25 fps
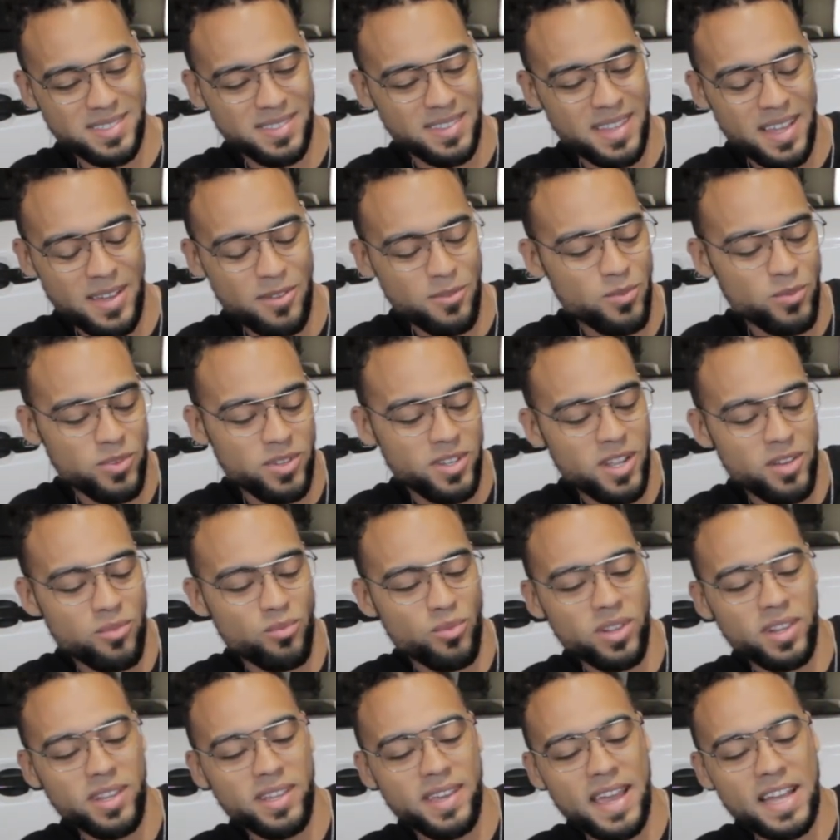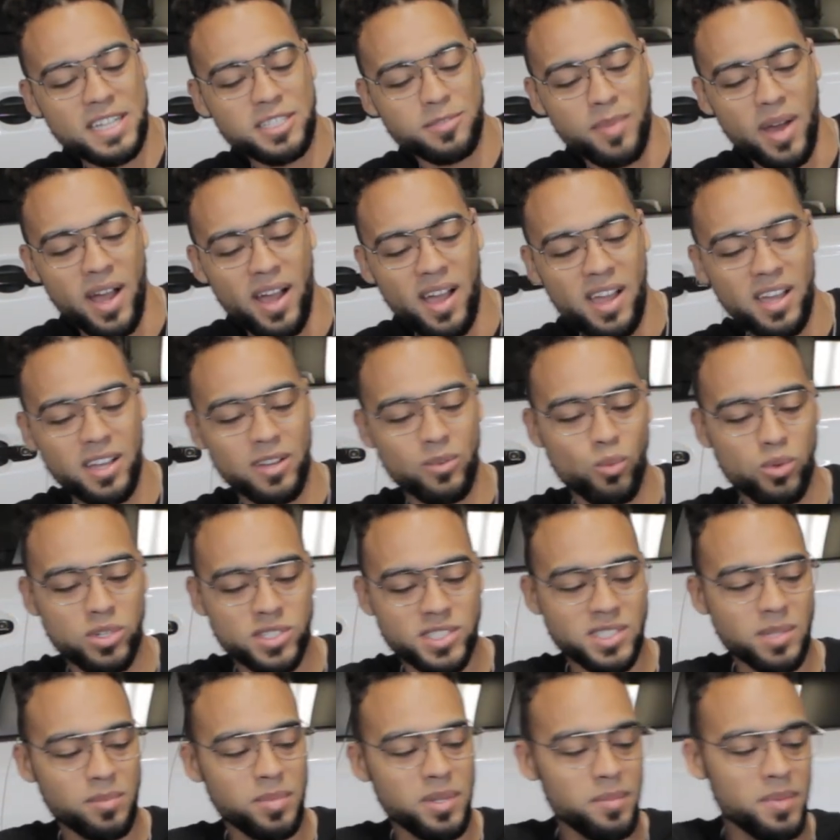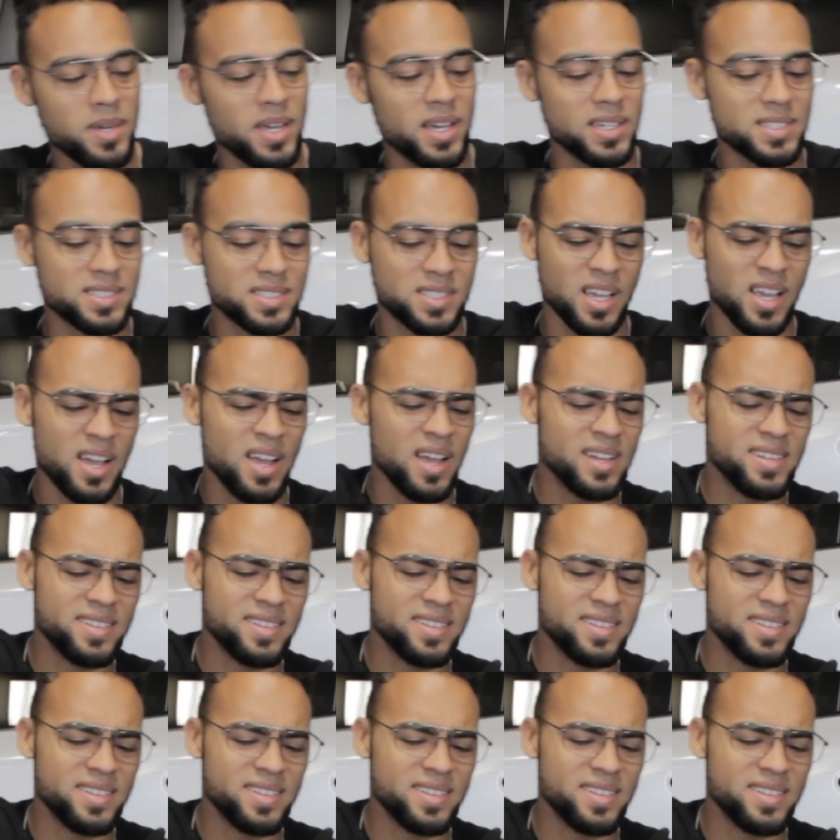they didn't really catch my eye, was simply because